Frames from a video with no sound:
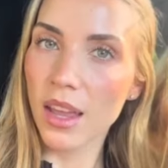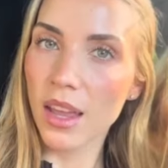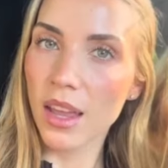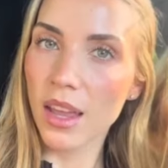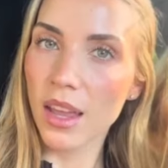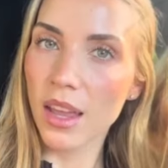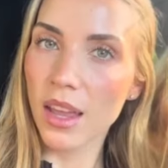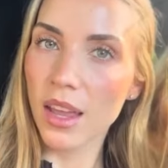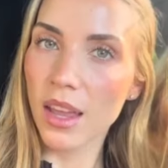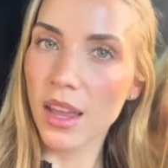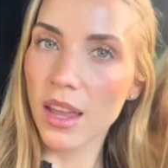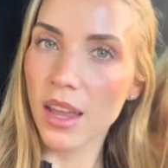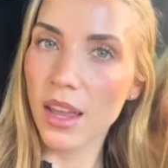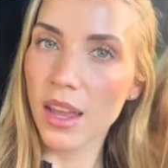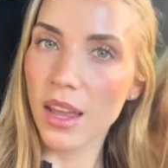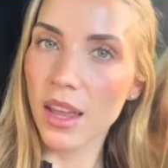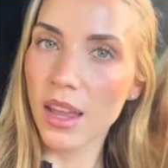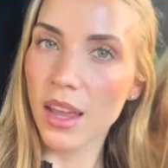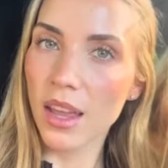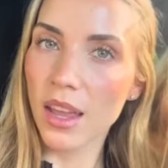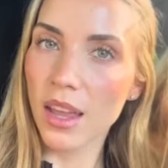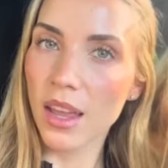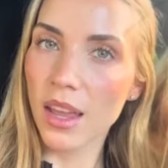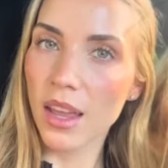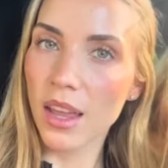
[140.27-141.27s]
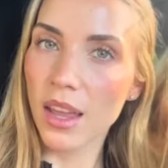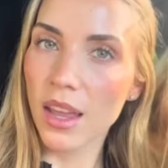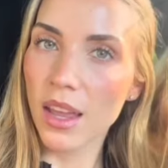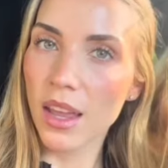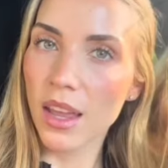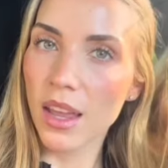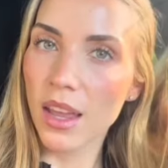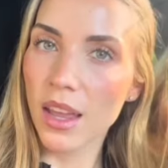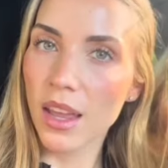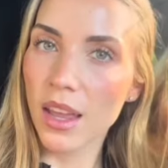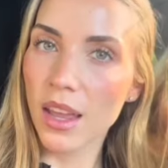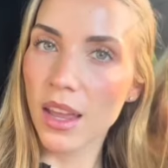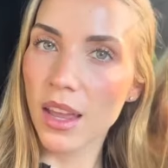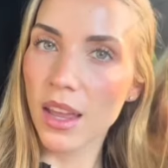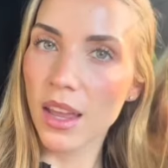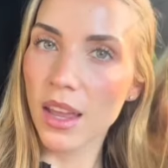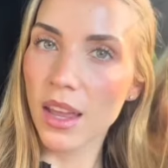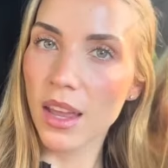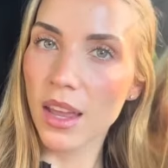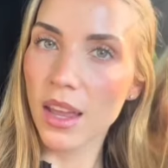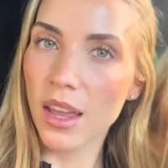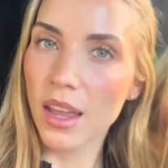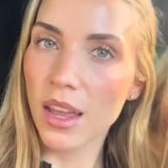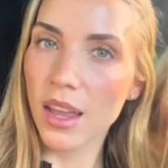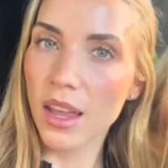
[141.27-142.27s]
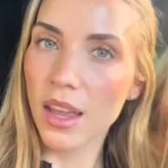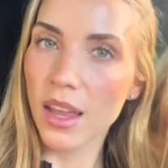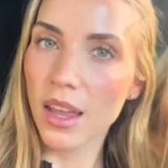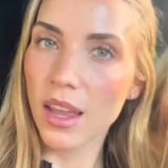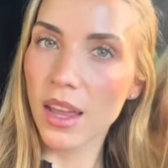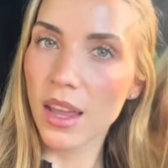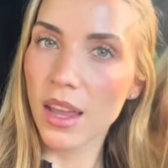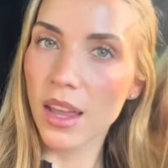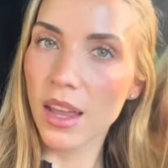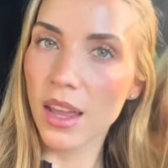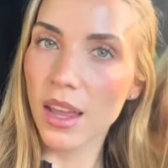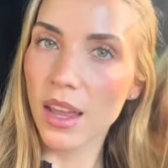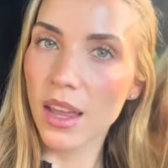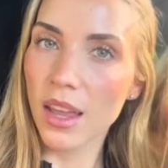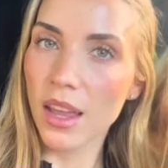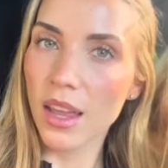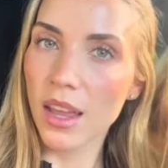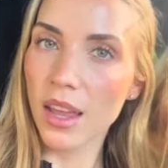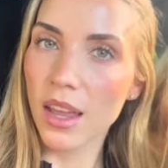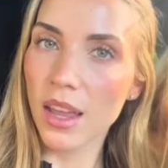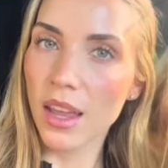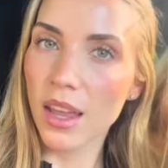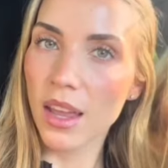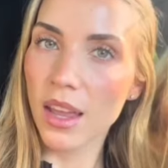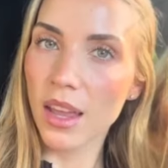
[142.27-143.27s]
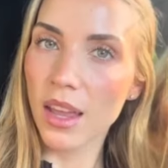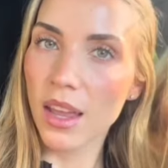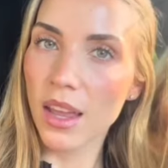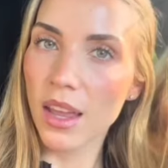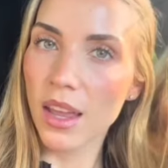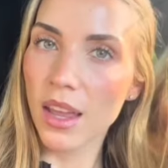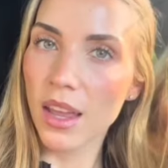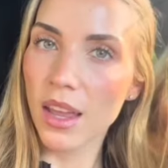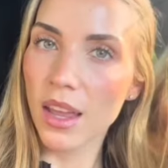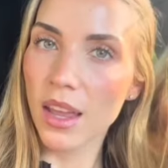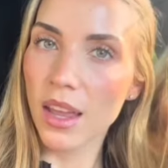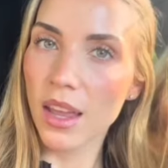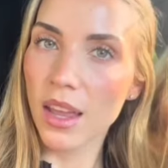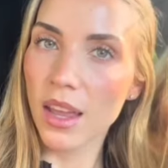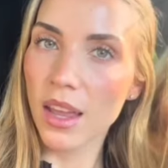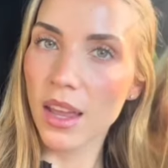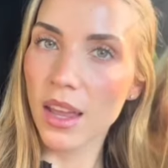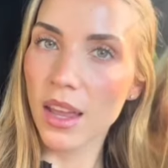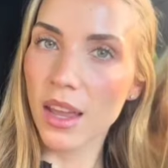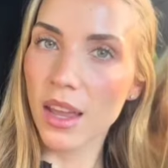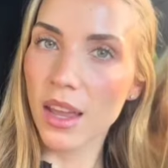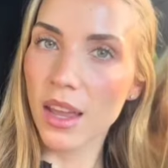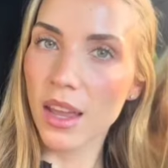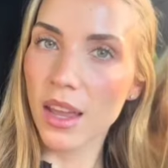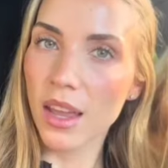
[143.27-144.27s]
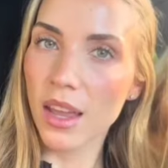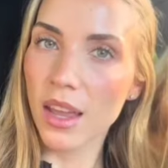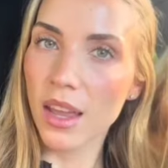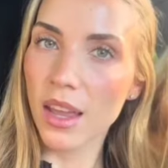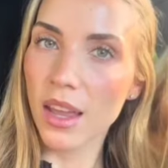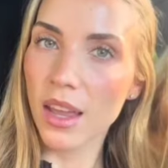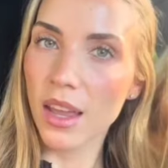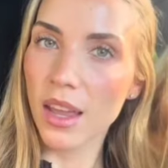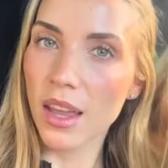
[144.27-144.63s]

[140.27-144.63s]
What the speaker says: (silent)